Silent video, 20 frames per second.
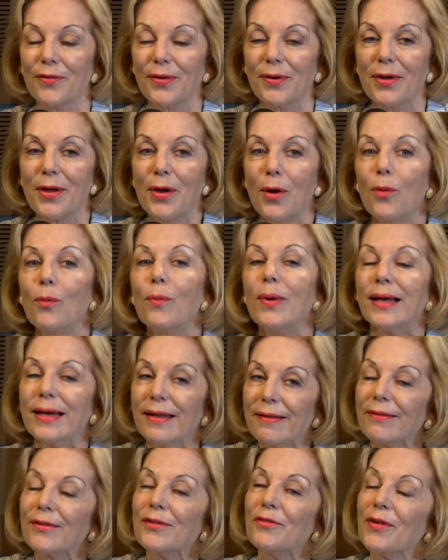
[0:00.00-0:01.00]
and we
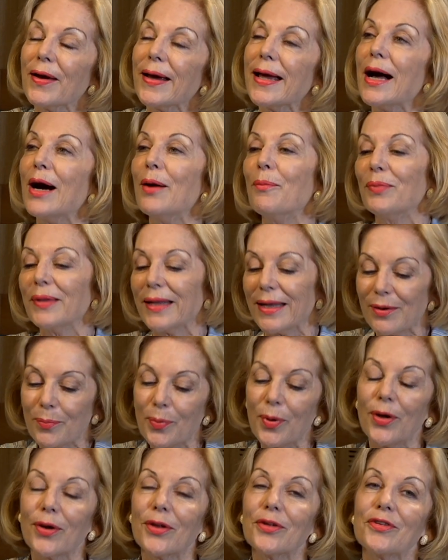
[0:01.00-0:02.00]
listened very humbly and
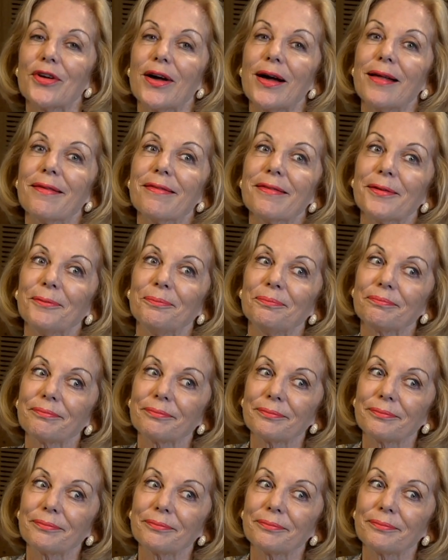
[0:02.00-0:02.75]
apologised.